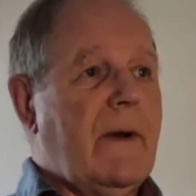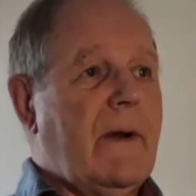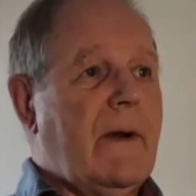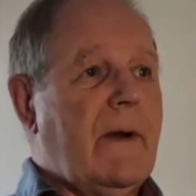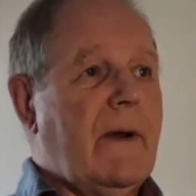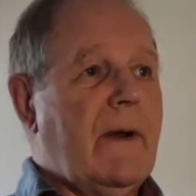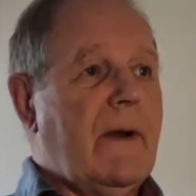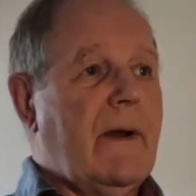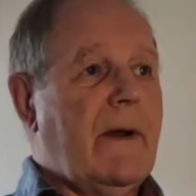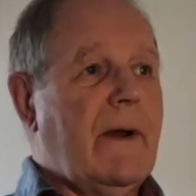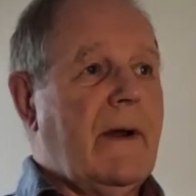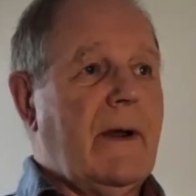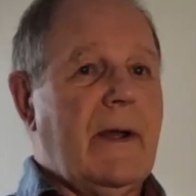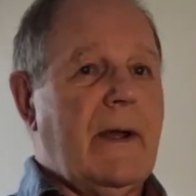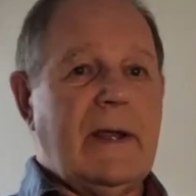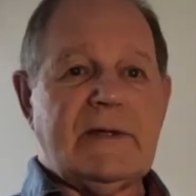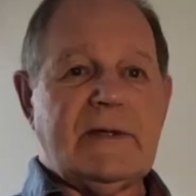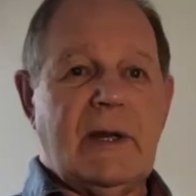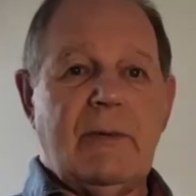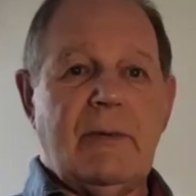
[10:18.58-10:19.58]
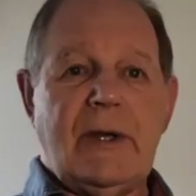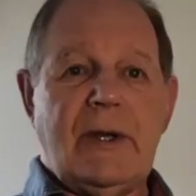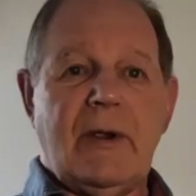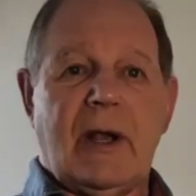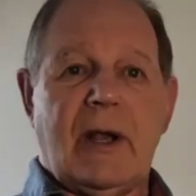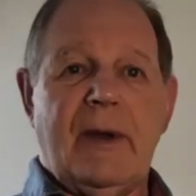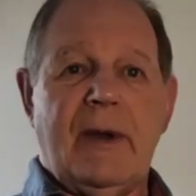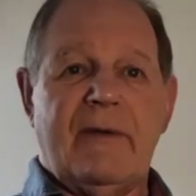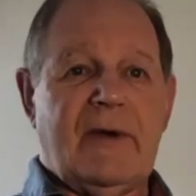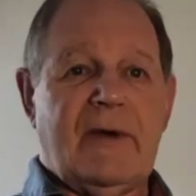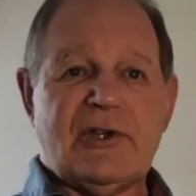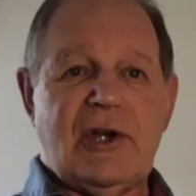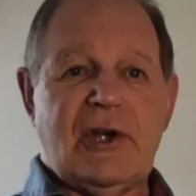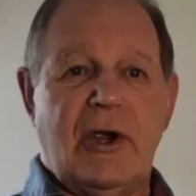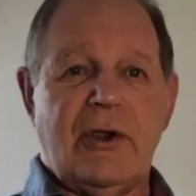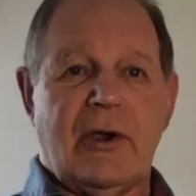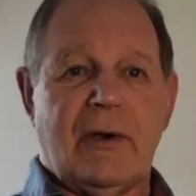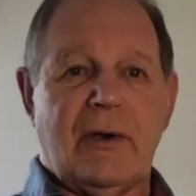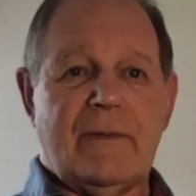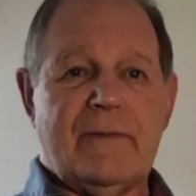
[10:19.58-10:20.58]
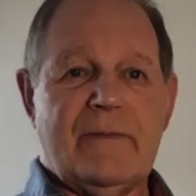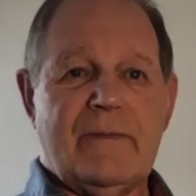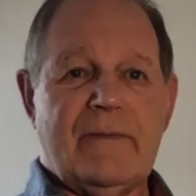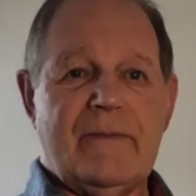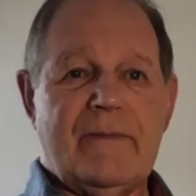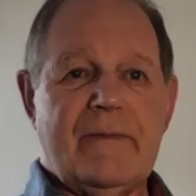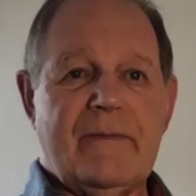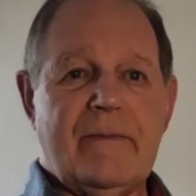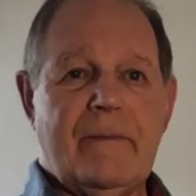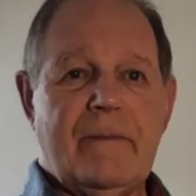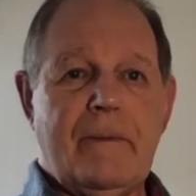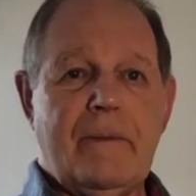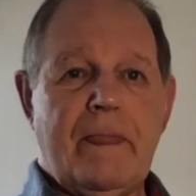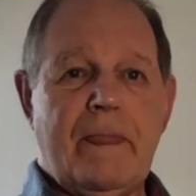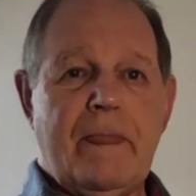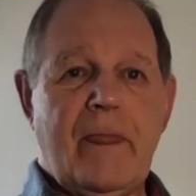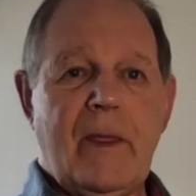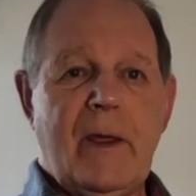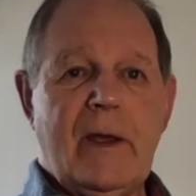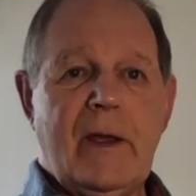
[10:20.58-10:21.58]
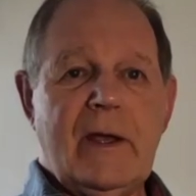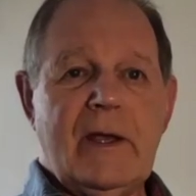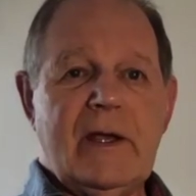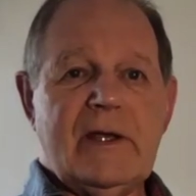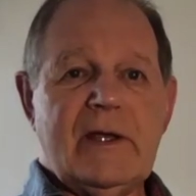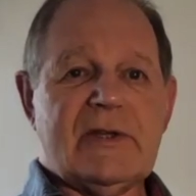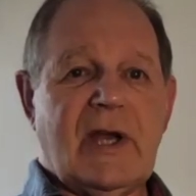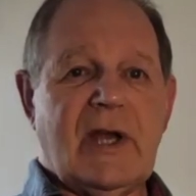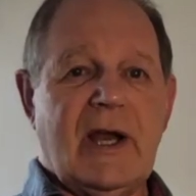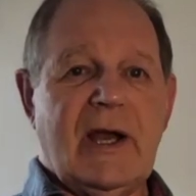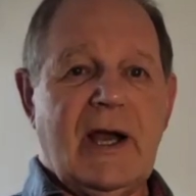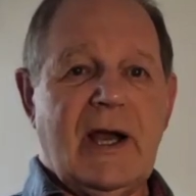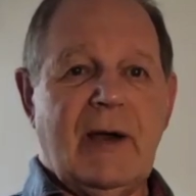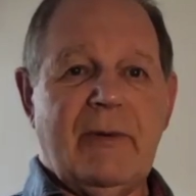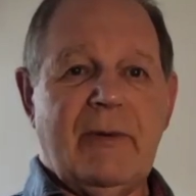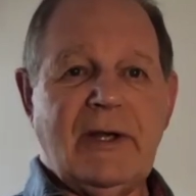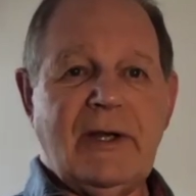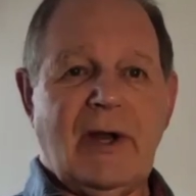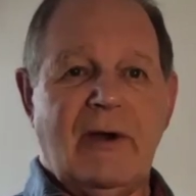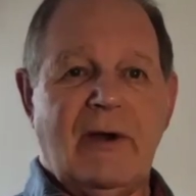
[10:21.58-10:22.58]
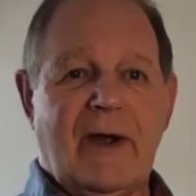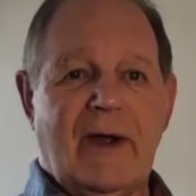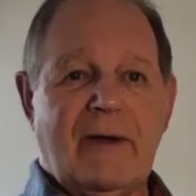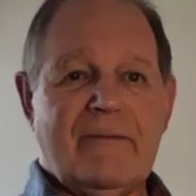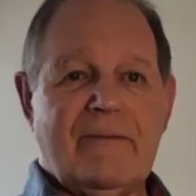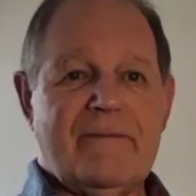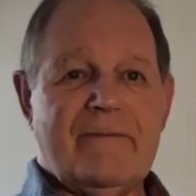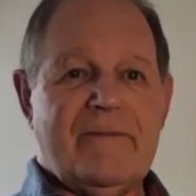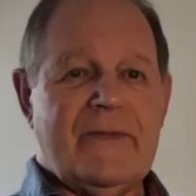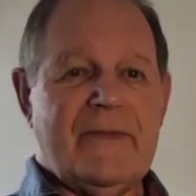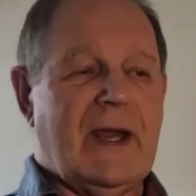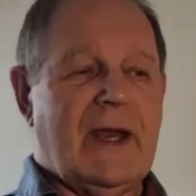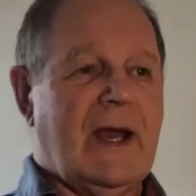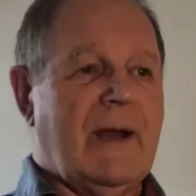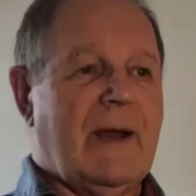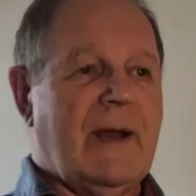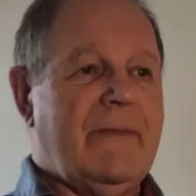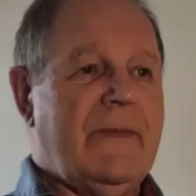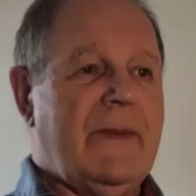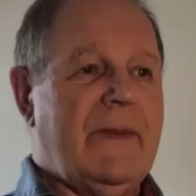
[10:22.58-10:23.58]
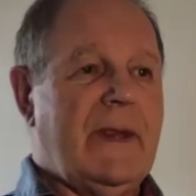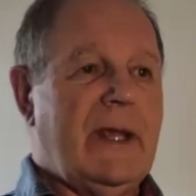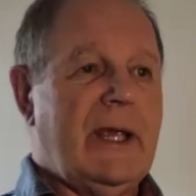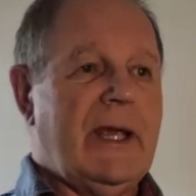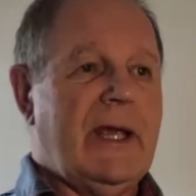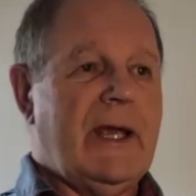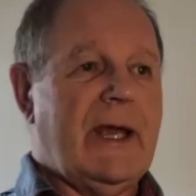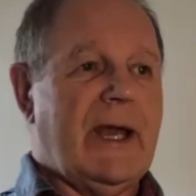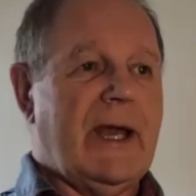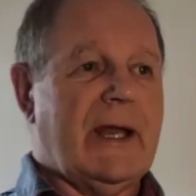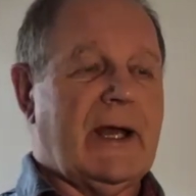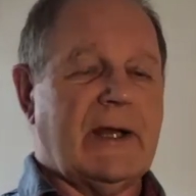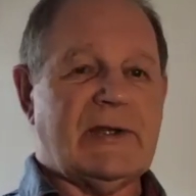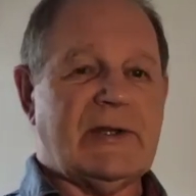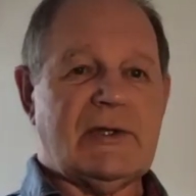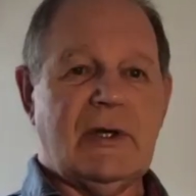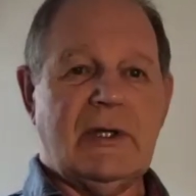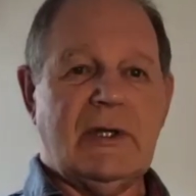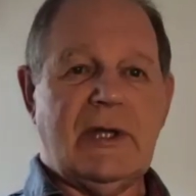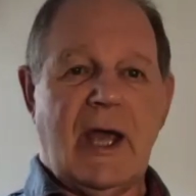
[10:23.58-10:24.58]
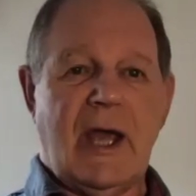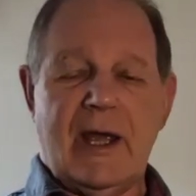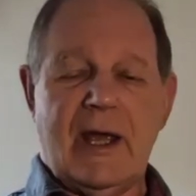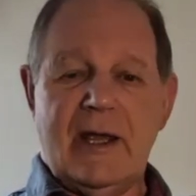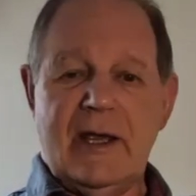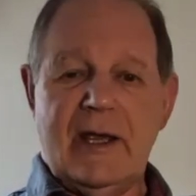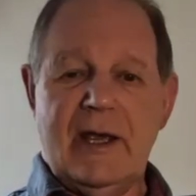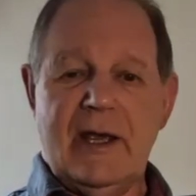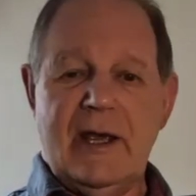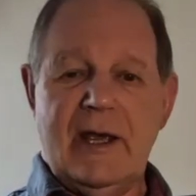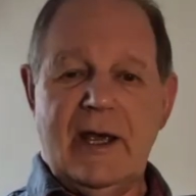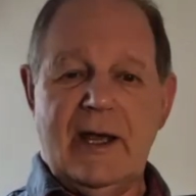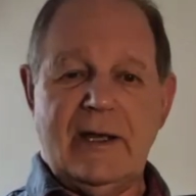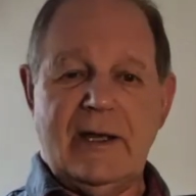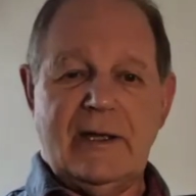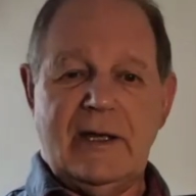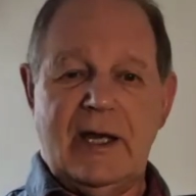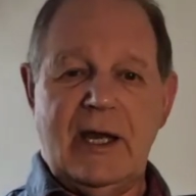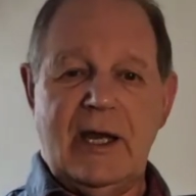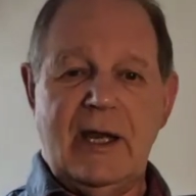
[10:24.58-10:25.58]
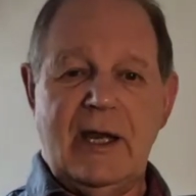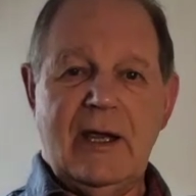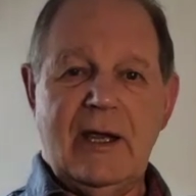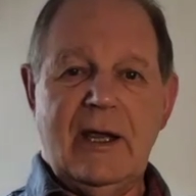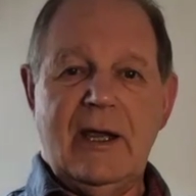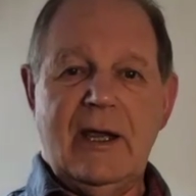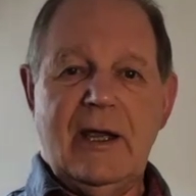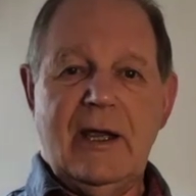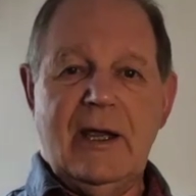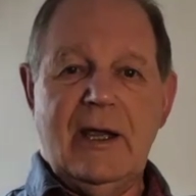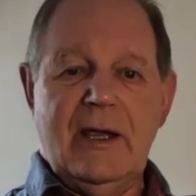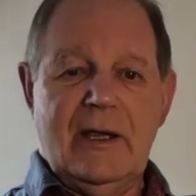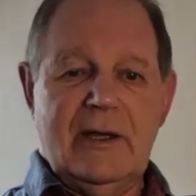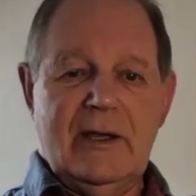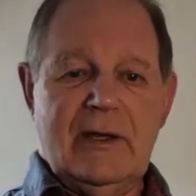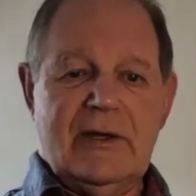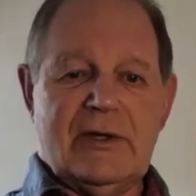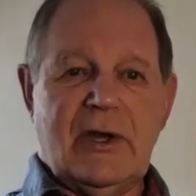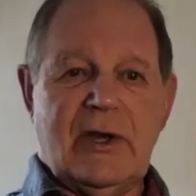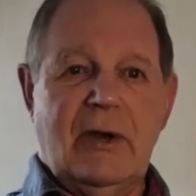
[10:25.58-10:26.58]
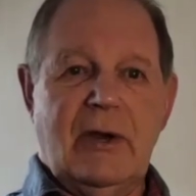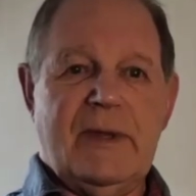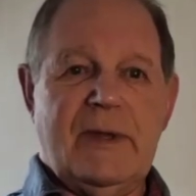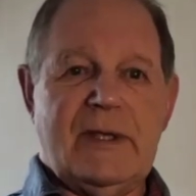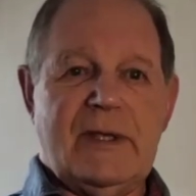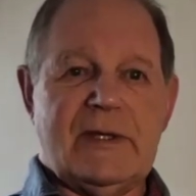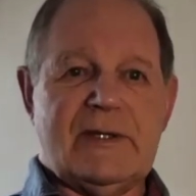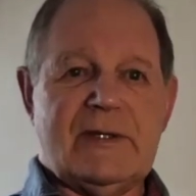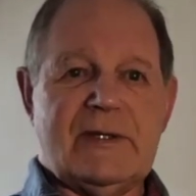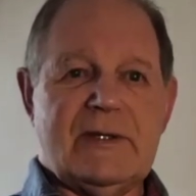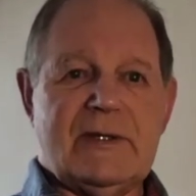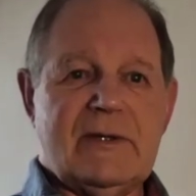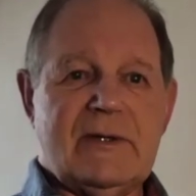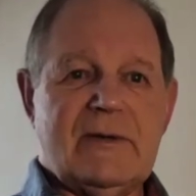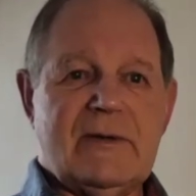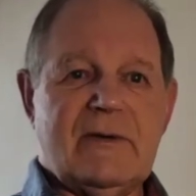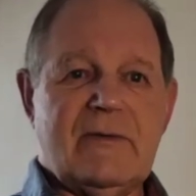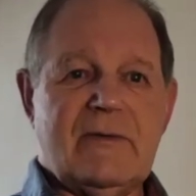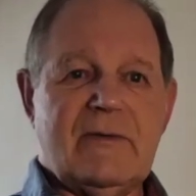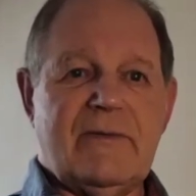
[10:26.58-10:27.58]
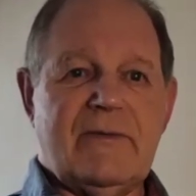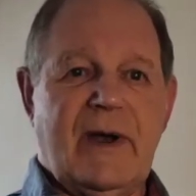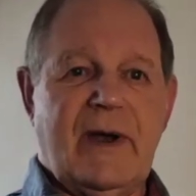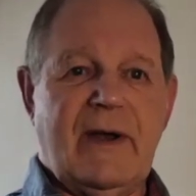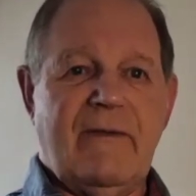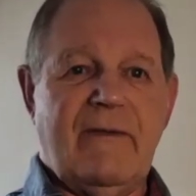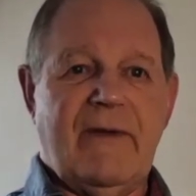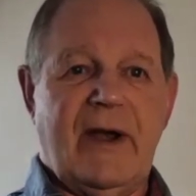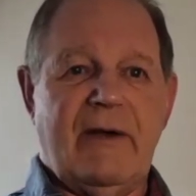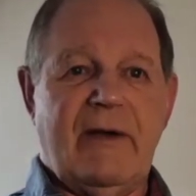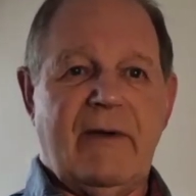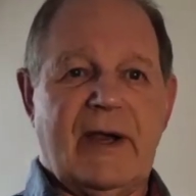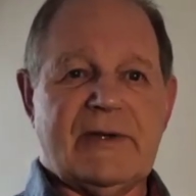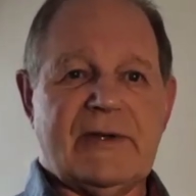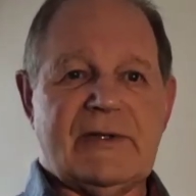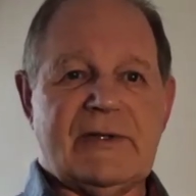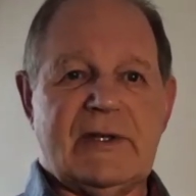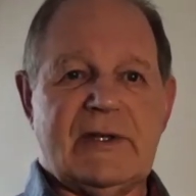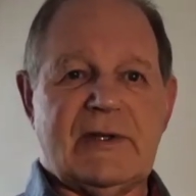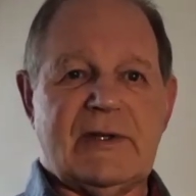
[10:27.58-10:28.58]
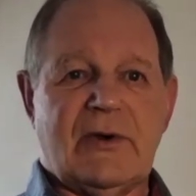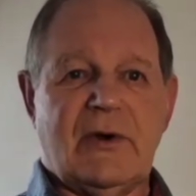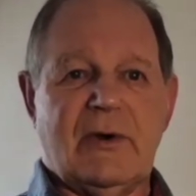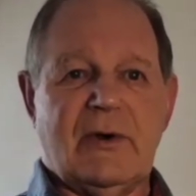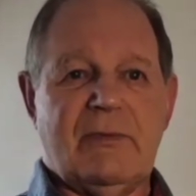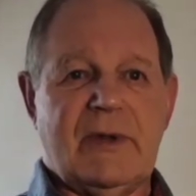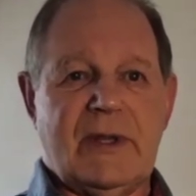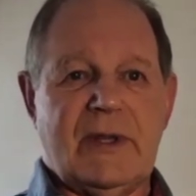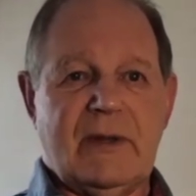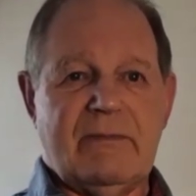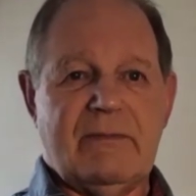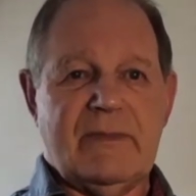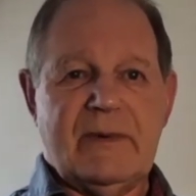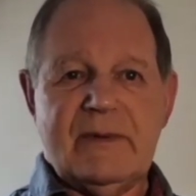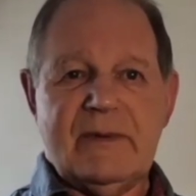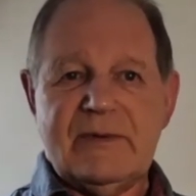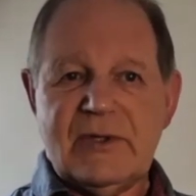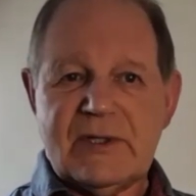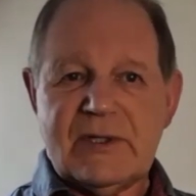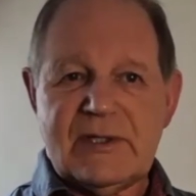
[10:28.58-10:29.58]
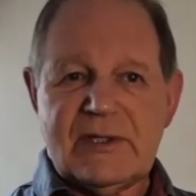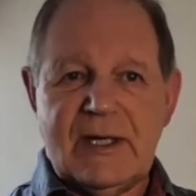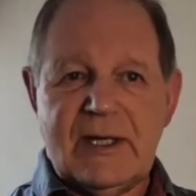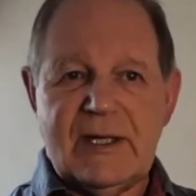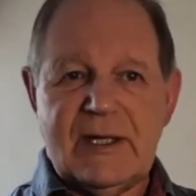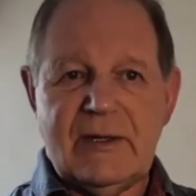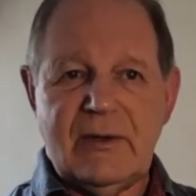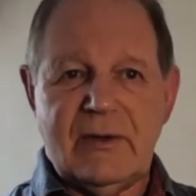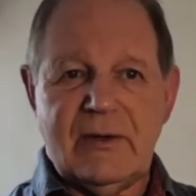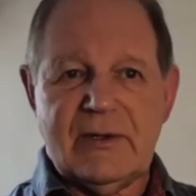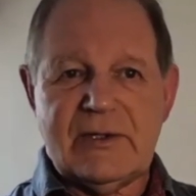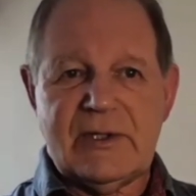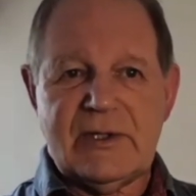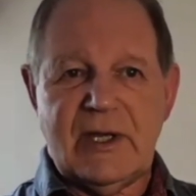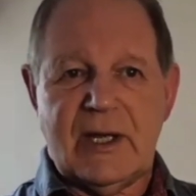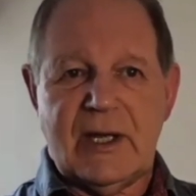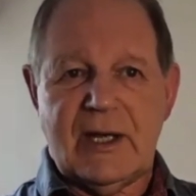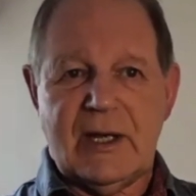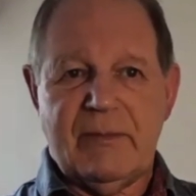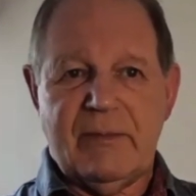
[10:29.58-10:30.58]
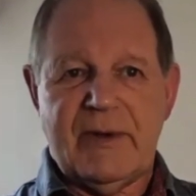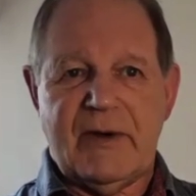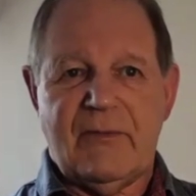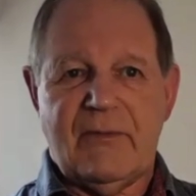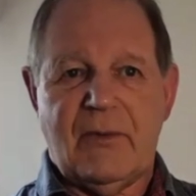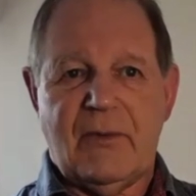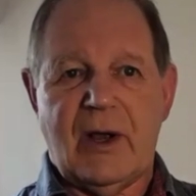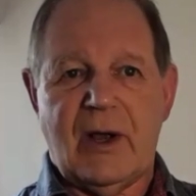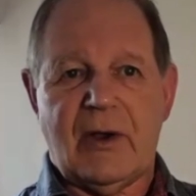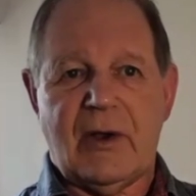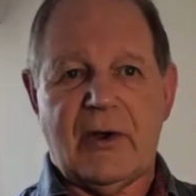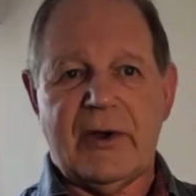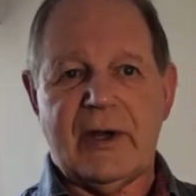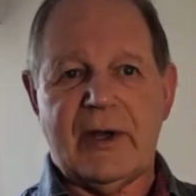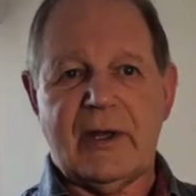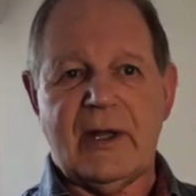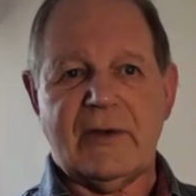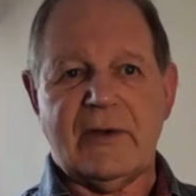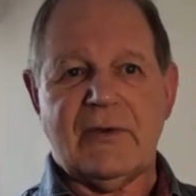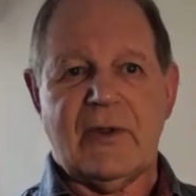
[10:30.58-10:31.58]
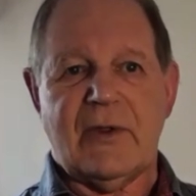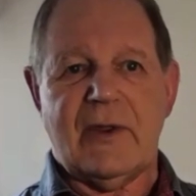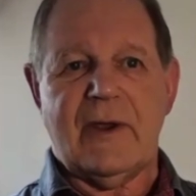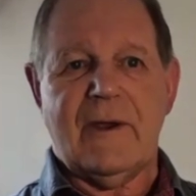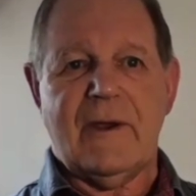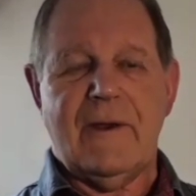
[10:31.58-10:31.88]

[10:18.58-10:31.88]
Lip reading: He said, when you come over, I'll show you. So I went over and I stood there, and he showed me this very, very rusty sword with you could see a little bit of work on it or something.